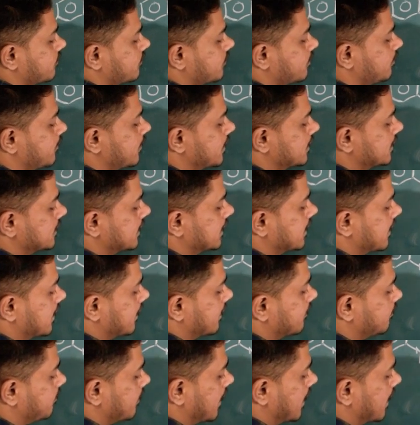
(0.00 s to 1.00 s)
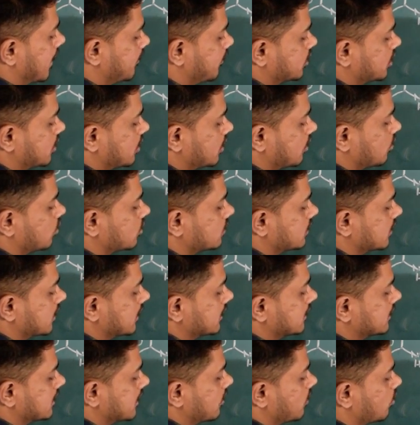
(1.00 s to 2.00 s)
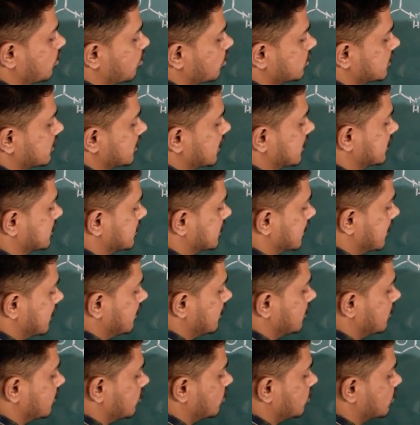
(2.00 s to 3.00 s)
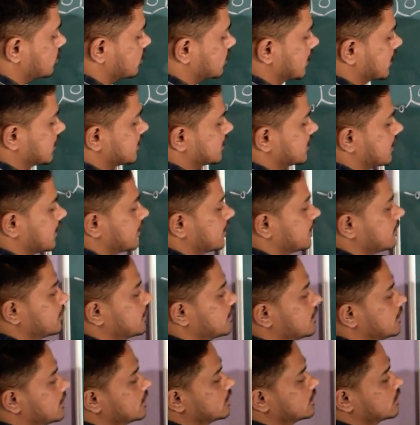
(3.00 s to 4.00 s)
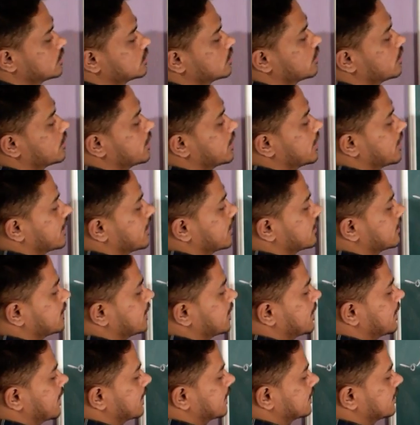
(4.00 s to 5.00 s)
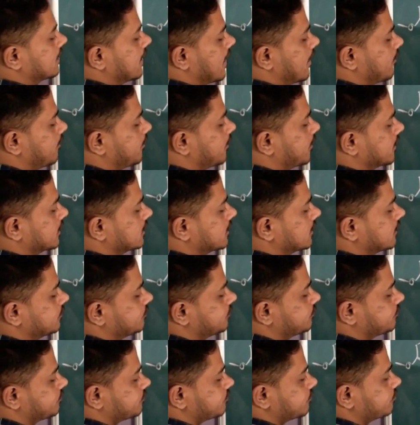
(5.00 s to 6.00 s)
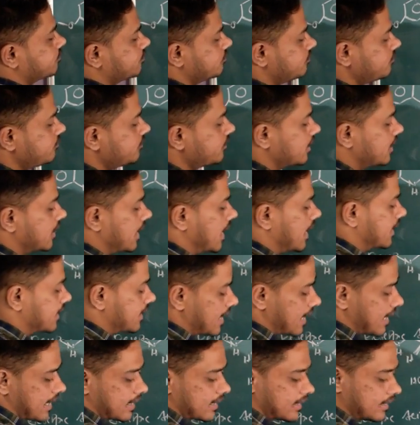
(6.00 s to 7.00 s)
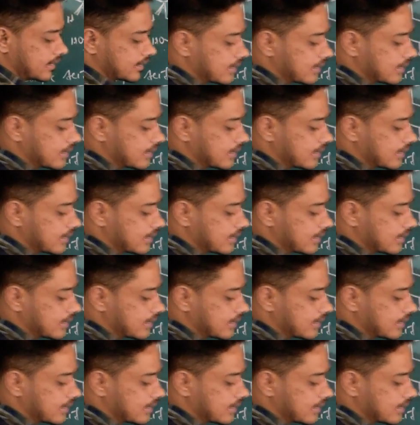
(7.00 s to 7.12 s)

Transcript: benzene ring, para position OCH3, OCH3, OCH3. So here the reaction happens, and directly